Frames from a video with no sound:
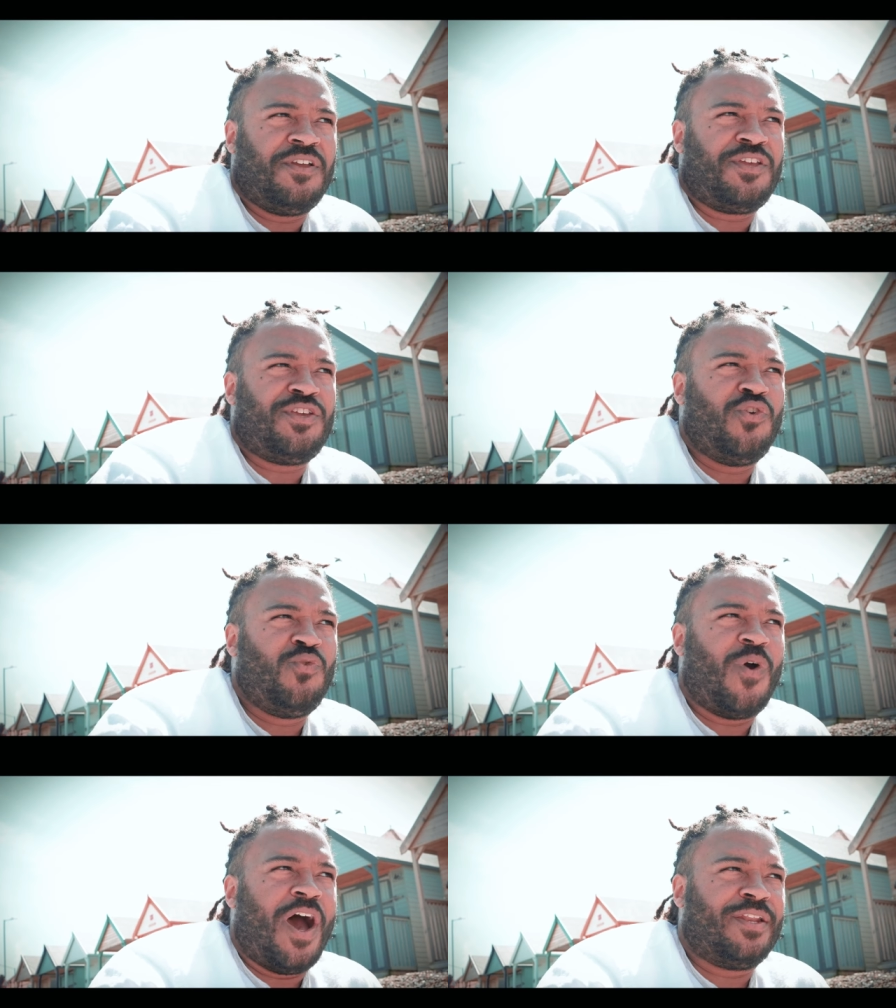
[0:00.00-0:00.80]

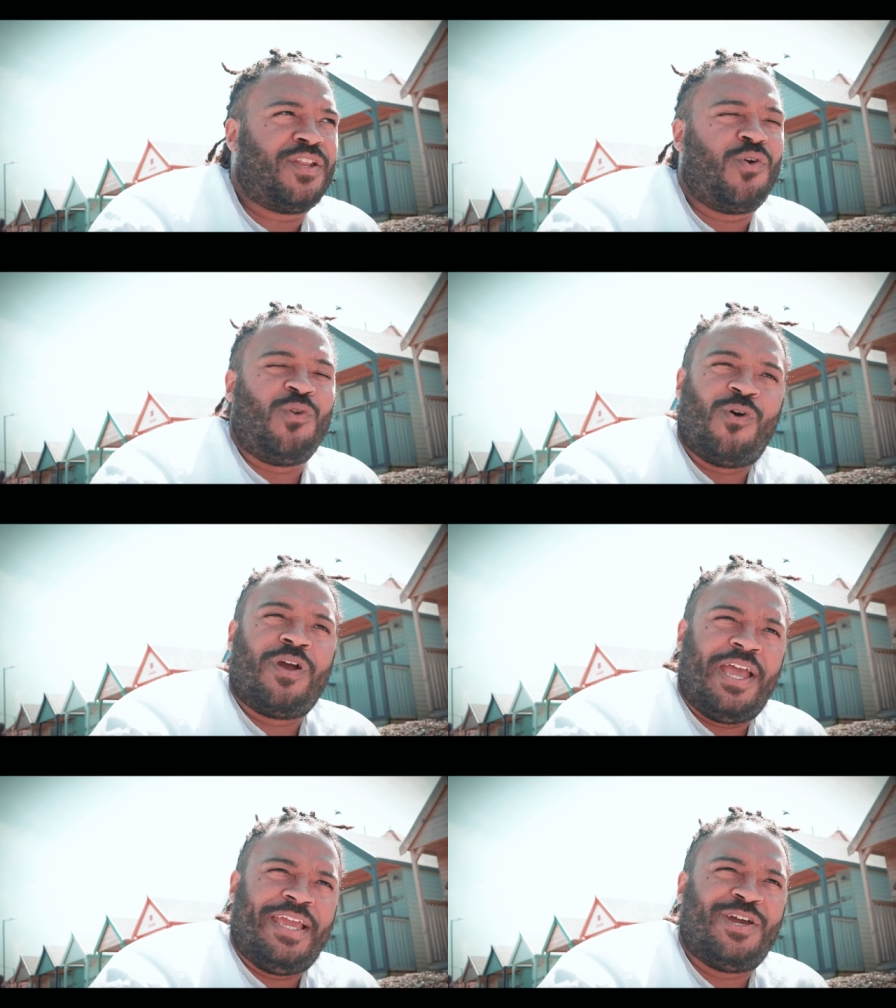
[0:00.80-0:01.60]
you are no
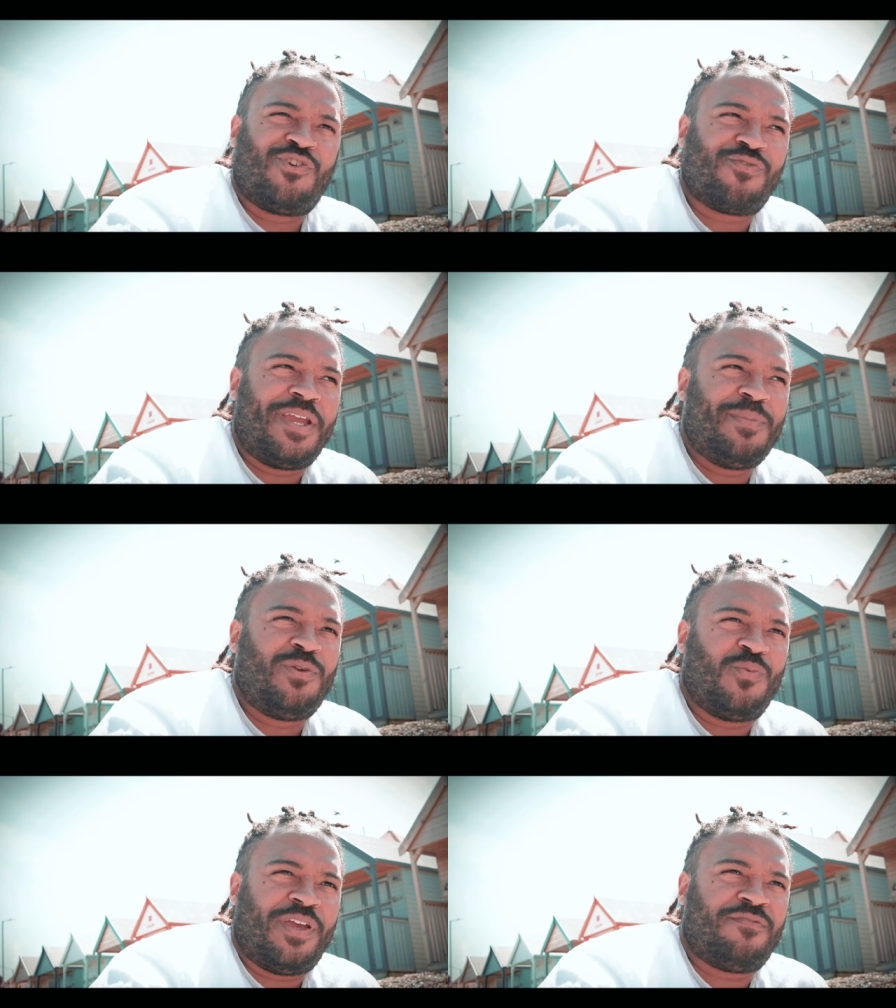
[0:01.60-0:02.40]
longer in agreement
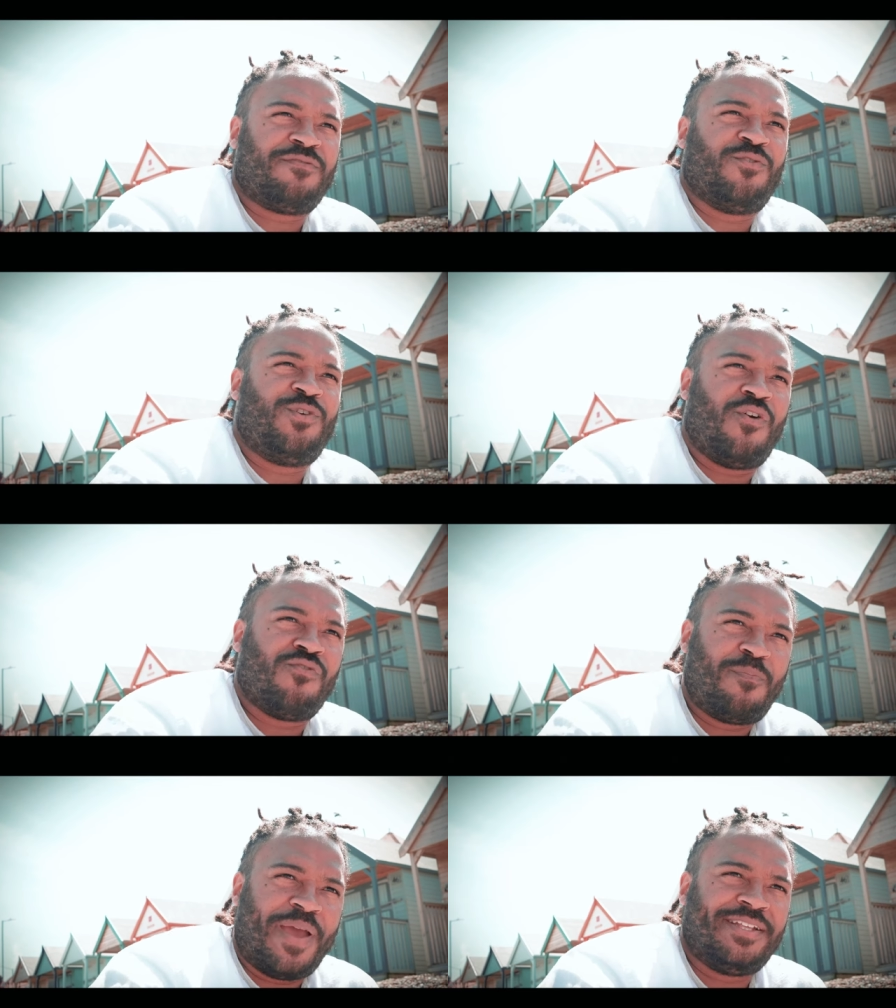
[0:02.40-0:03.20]
with through your
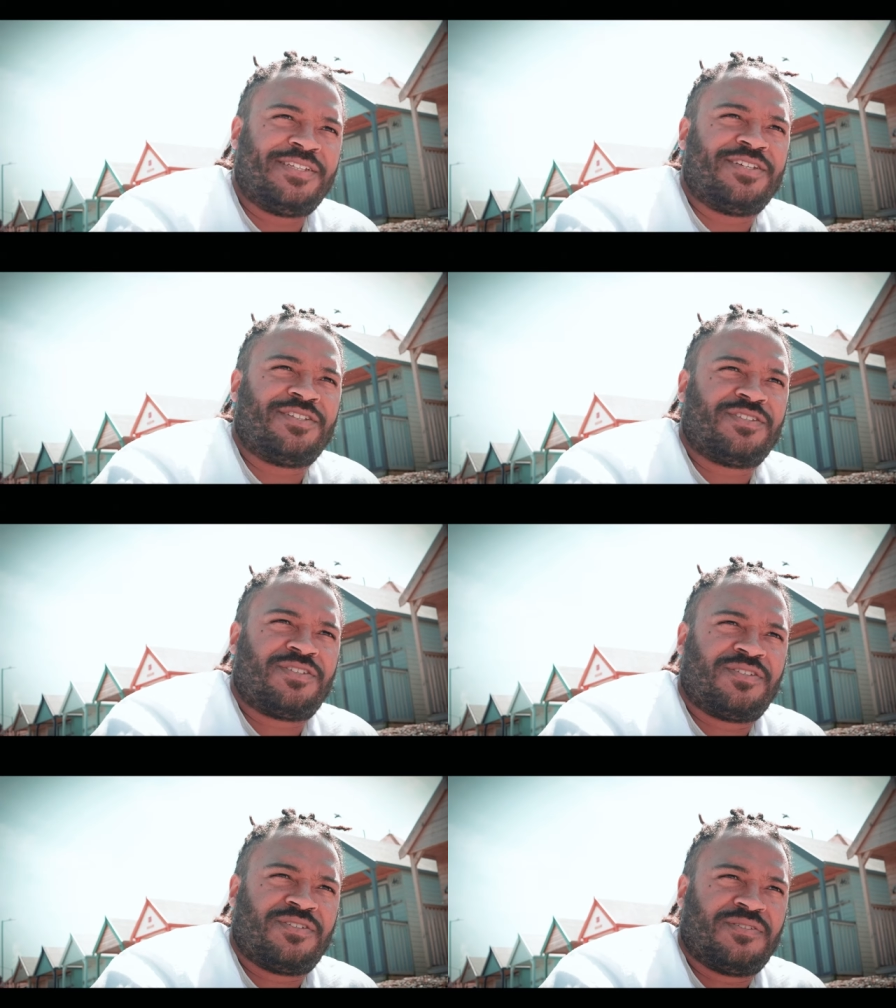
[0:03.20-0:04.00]

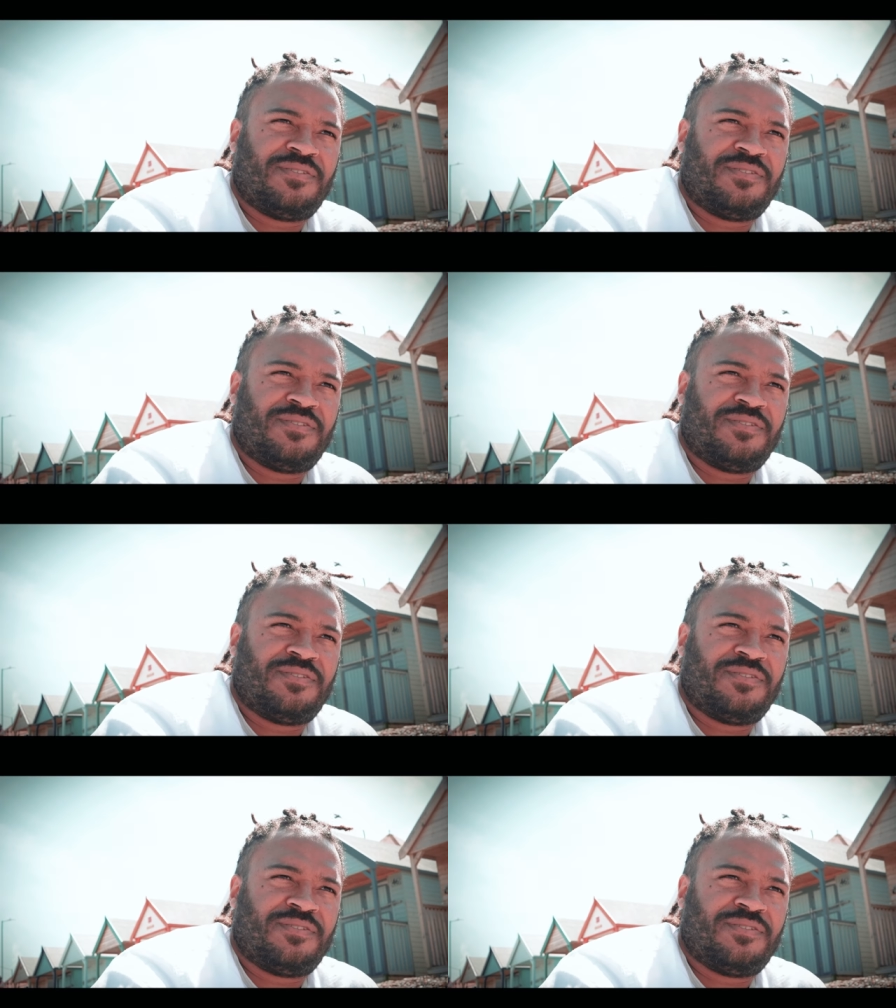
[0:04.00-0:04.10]
repentance.